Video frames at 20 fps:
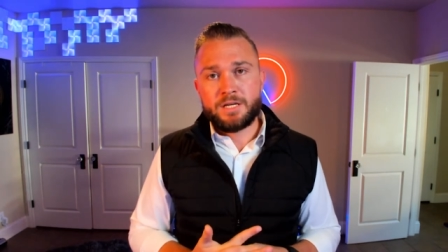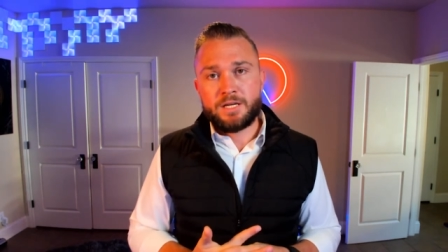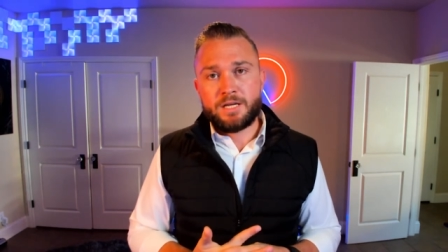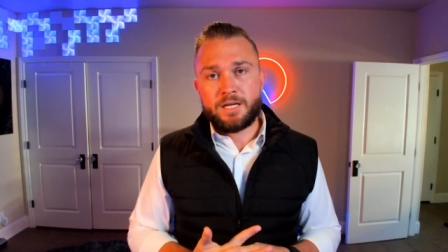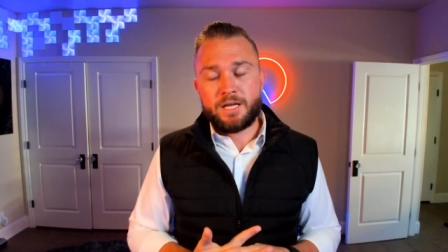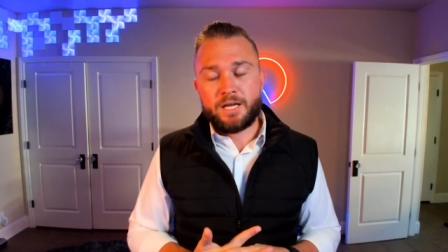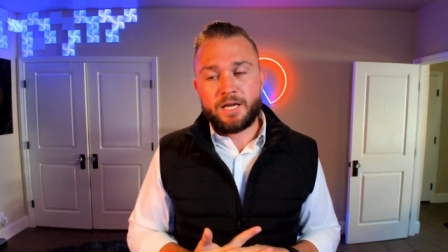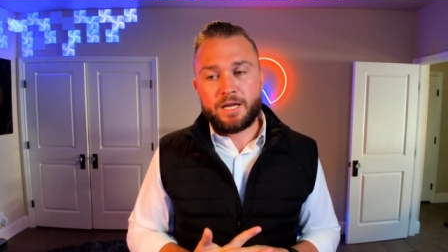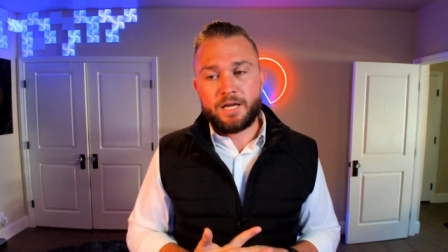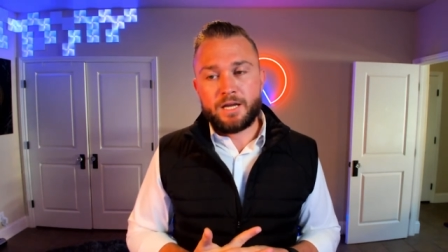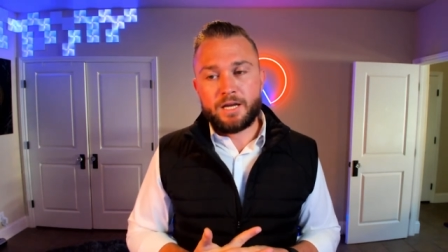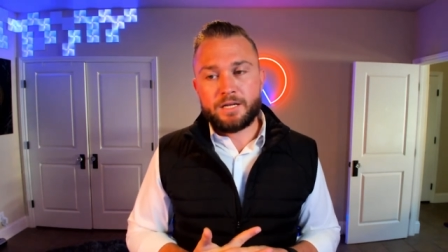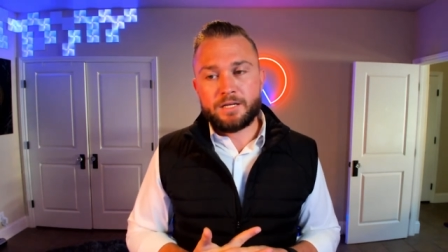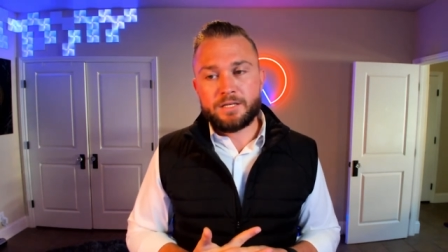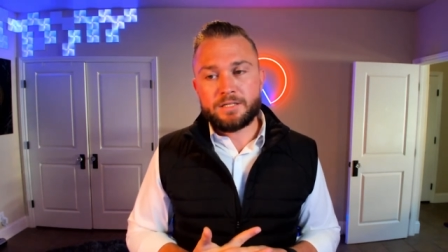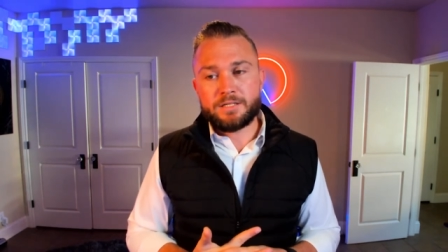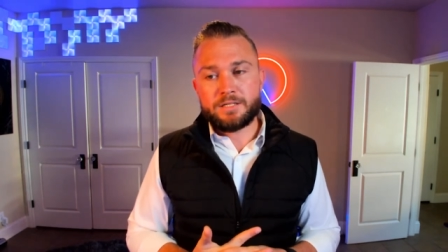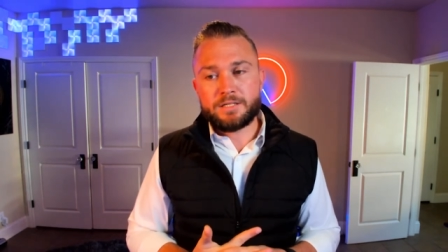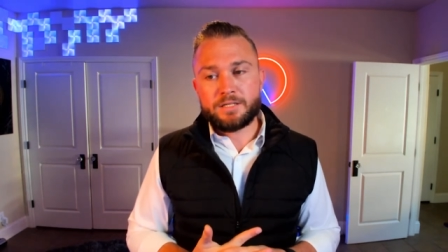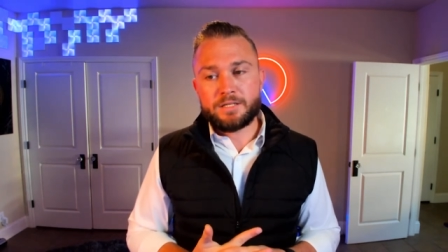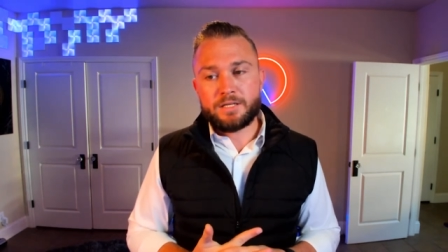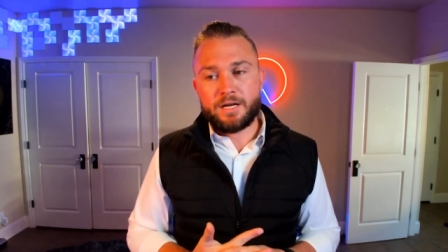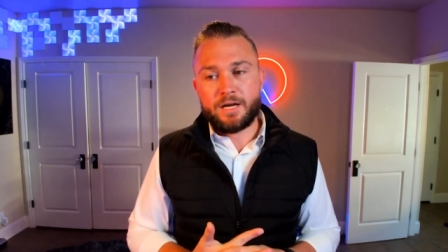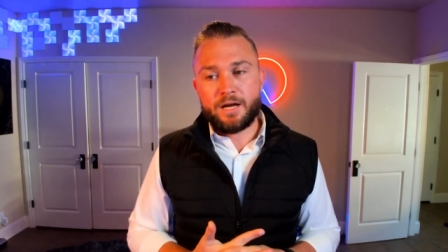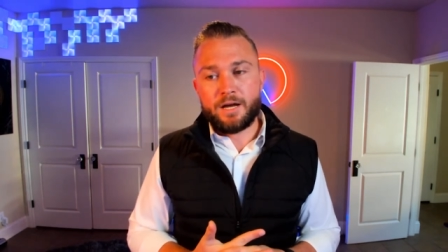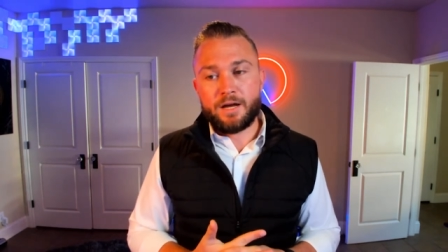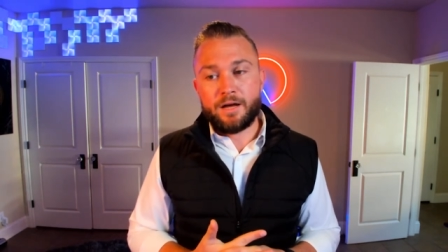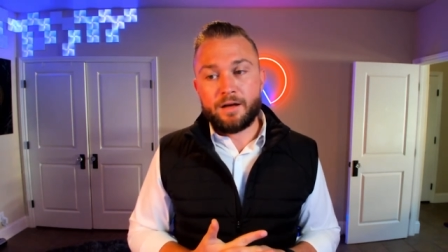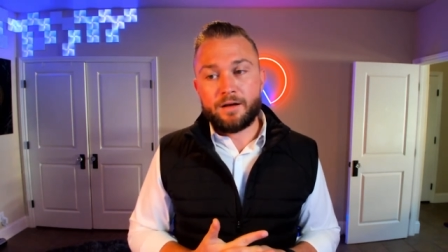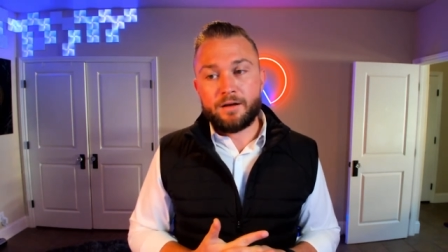and
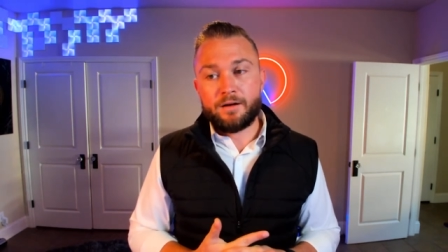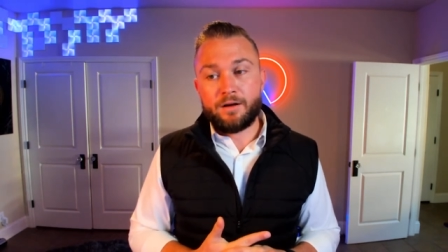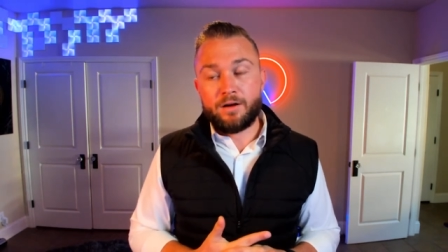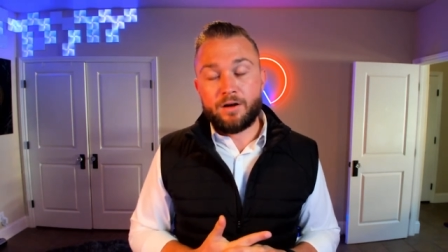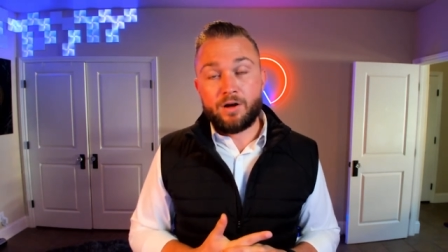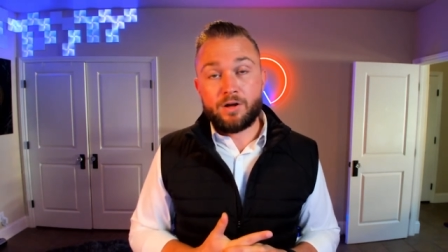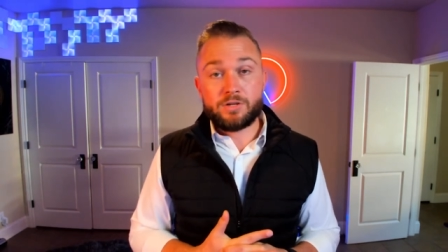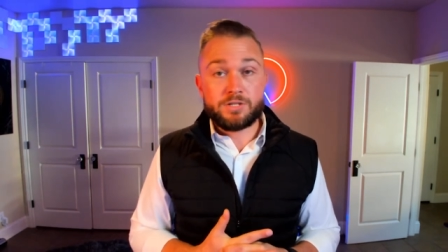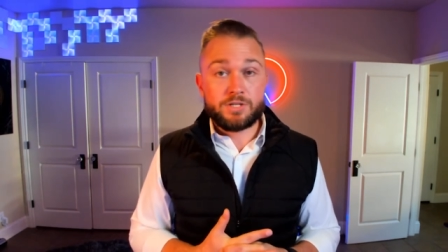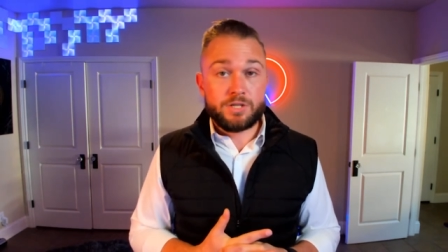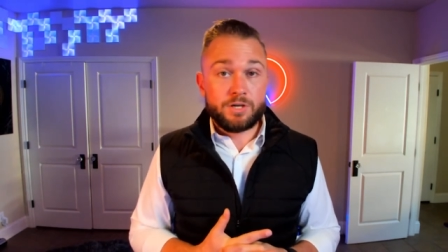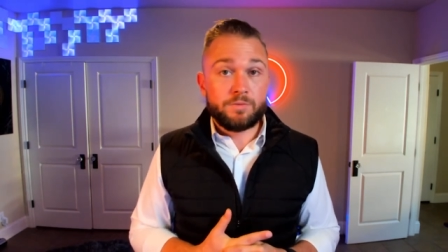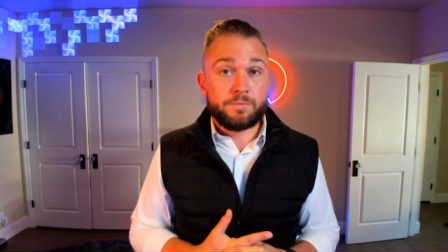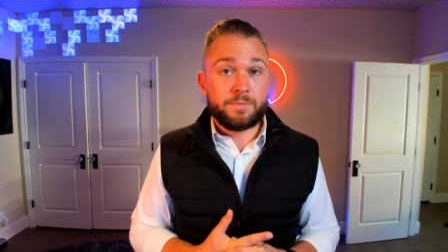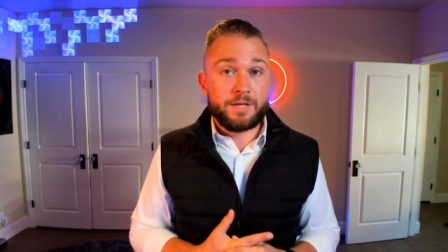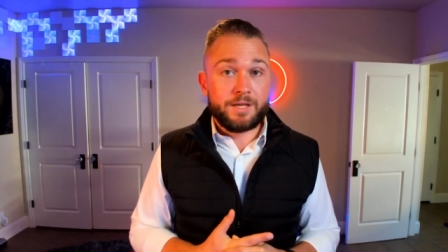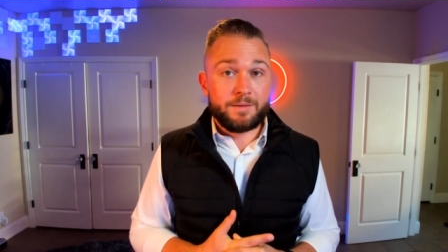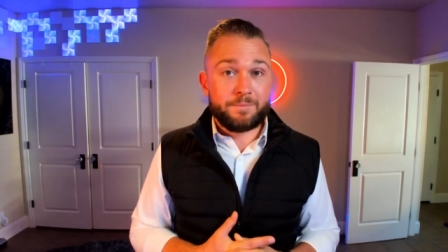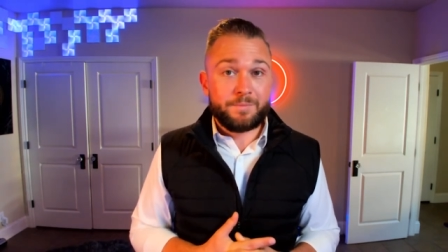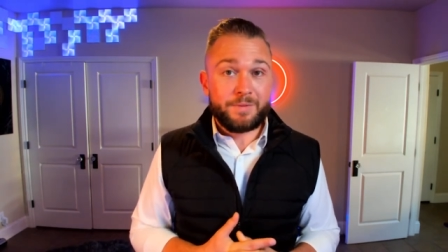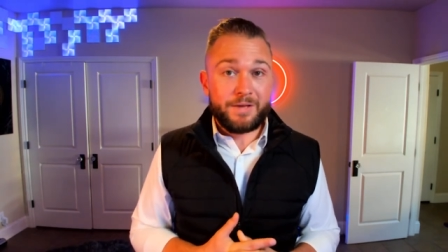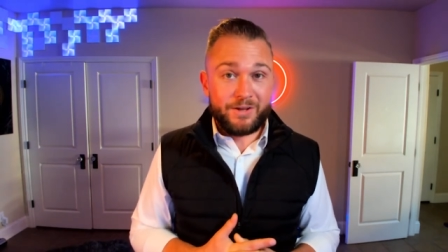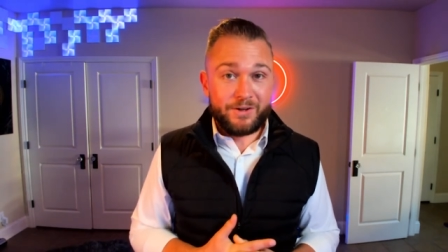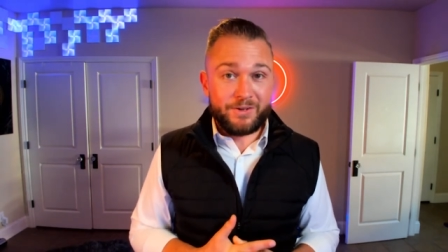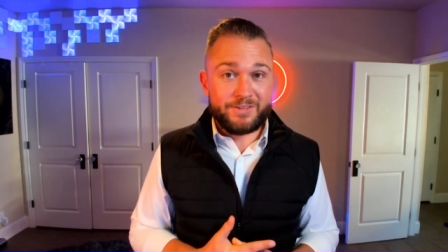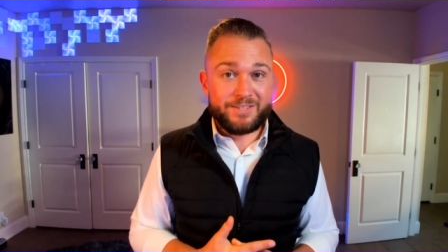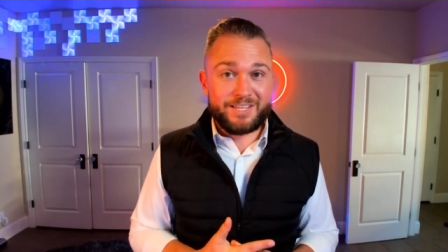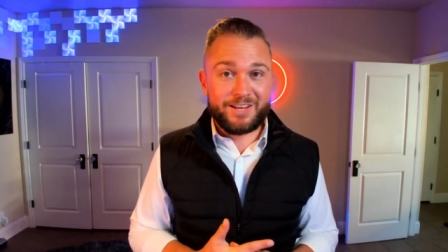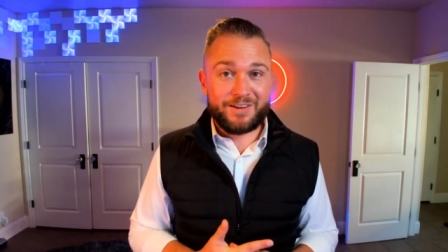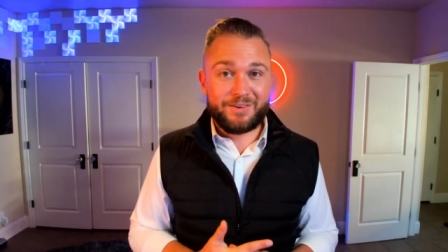uh, also being
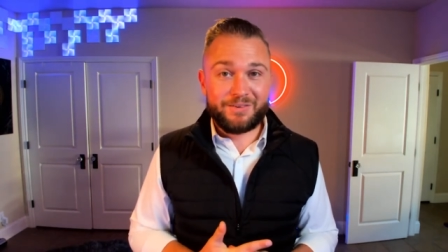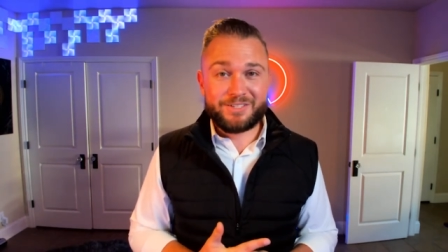built,